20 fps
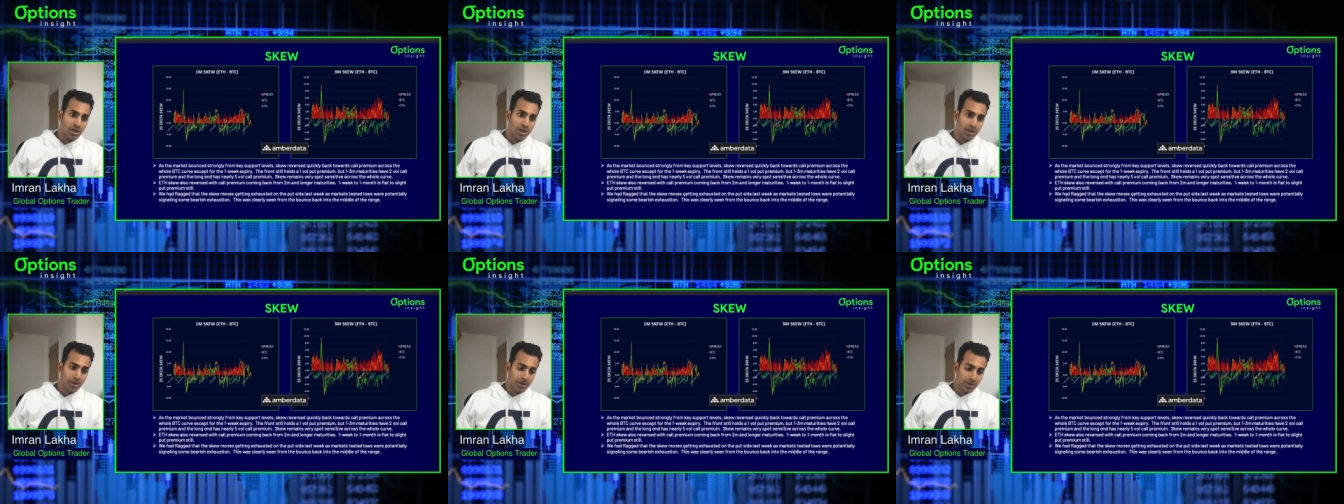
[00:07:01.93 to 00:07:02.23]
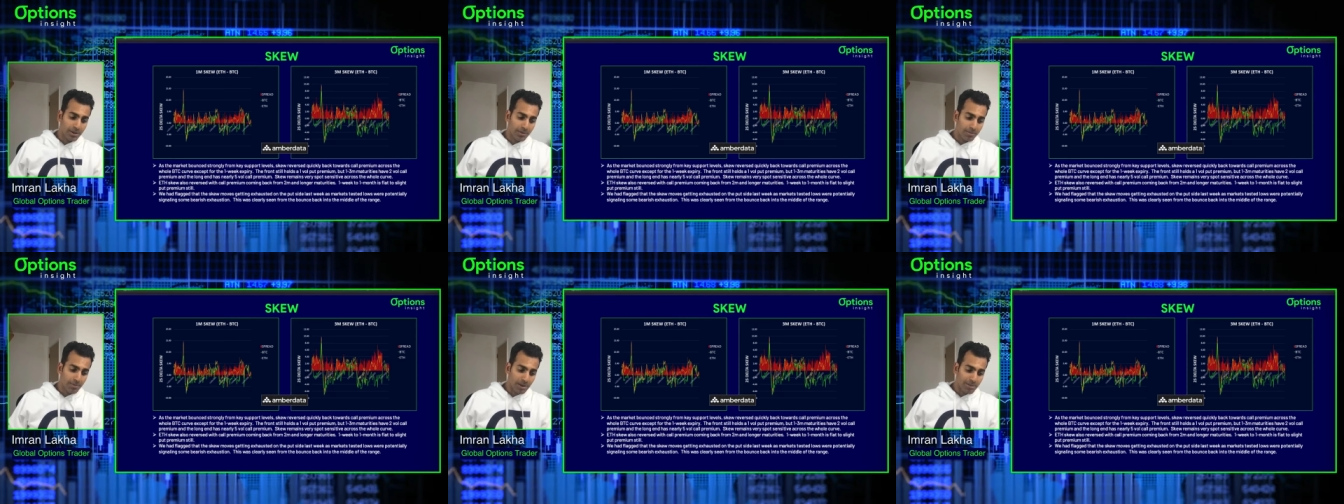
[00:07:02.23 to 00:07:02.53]

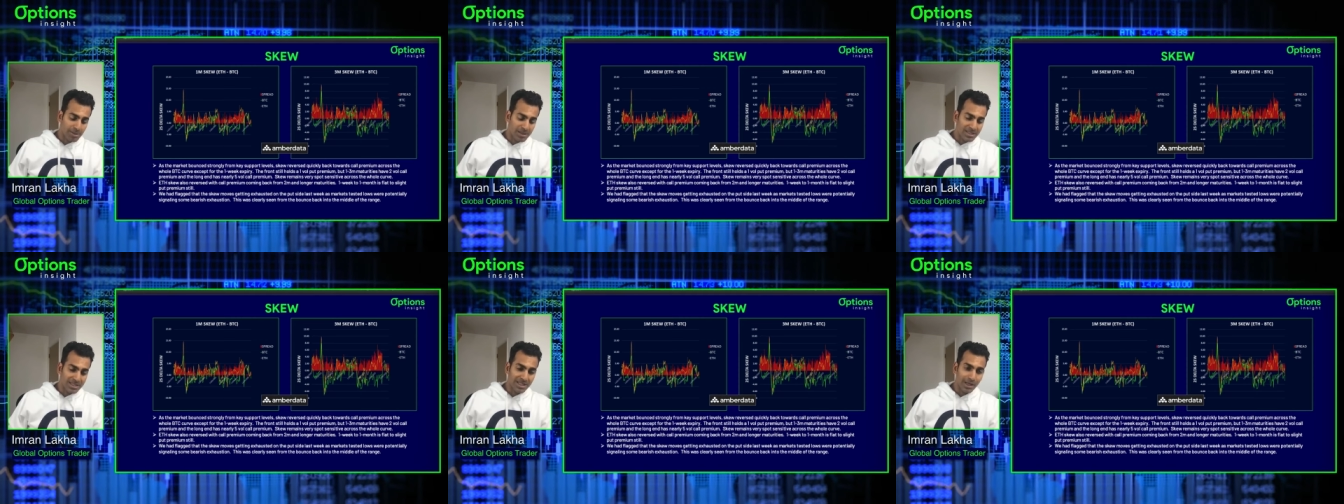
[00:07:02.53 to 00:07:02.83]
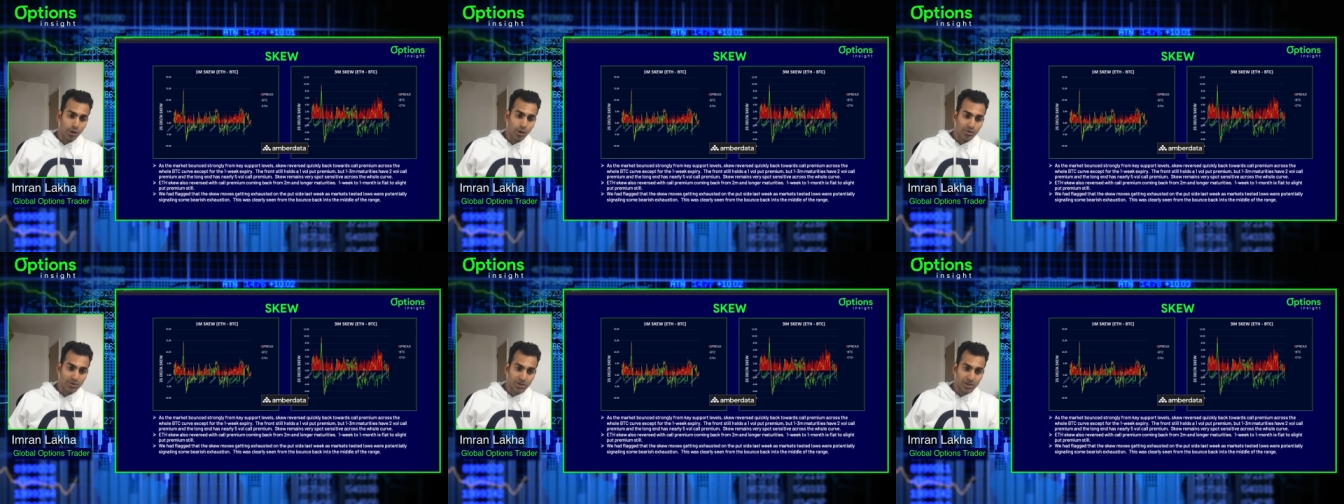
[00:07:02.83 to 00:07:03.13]
Then, then maybe the
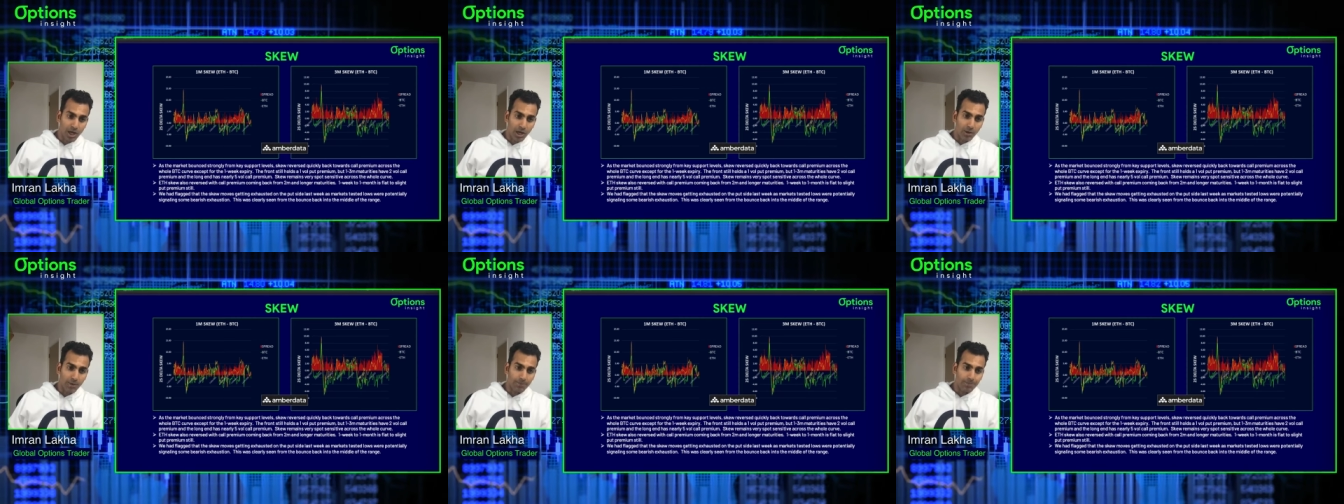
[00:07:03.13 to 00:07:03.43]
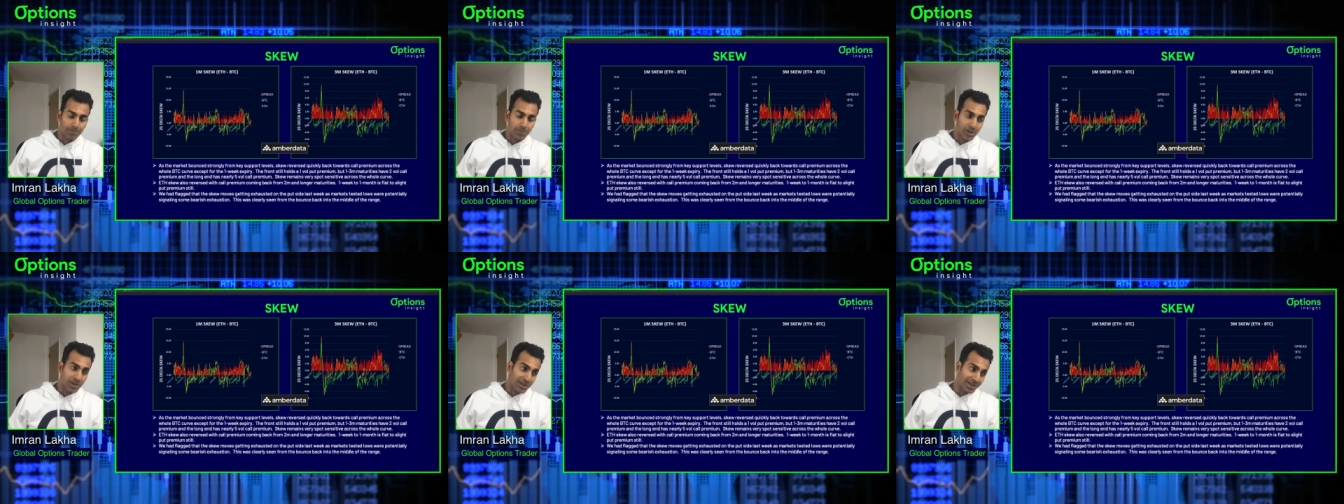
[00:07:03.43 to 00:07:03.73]
sell-off's
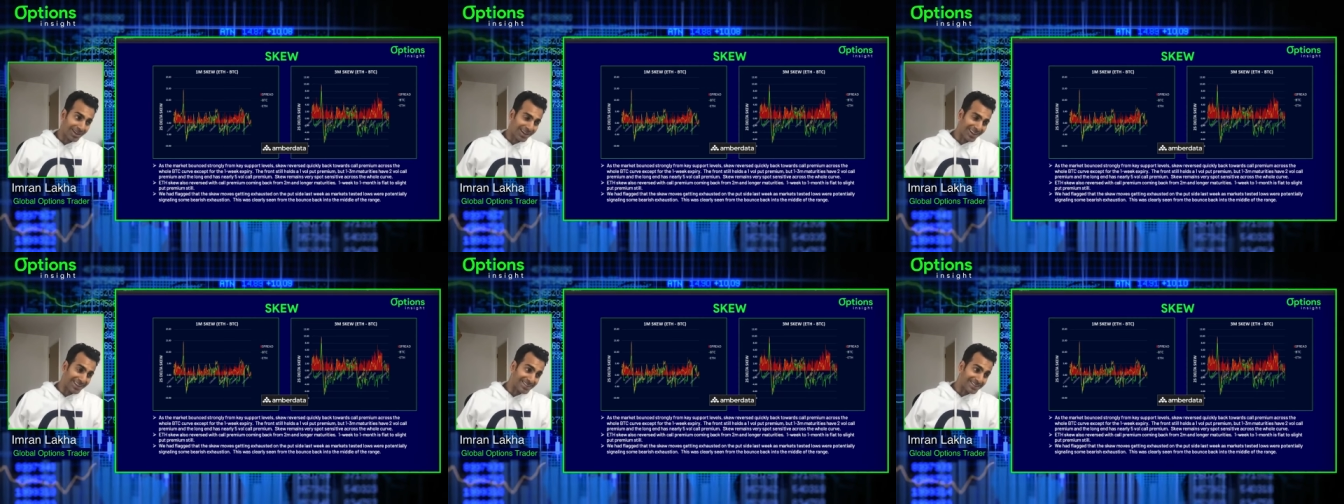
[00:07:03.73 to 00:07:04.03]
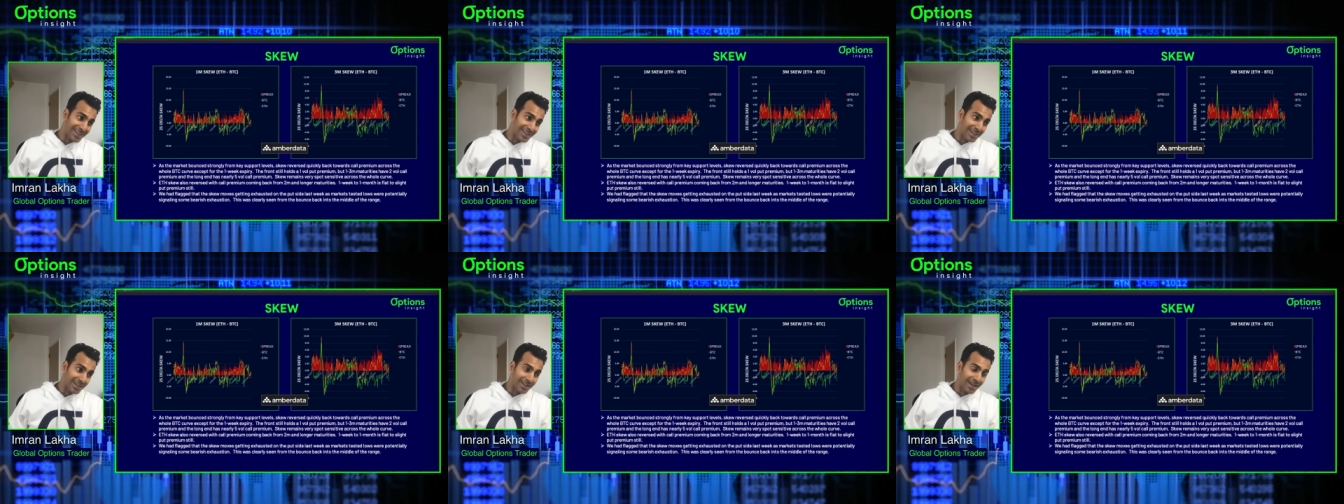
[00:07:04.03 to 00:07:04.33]
done. And that
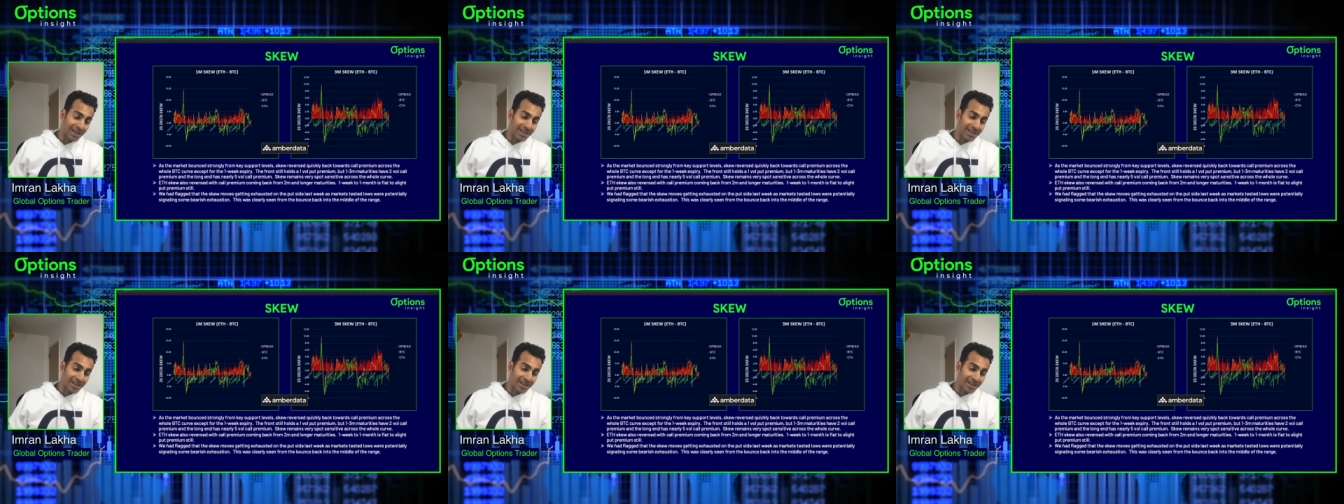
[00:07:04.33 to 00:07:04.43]
is it,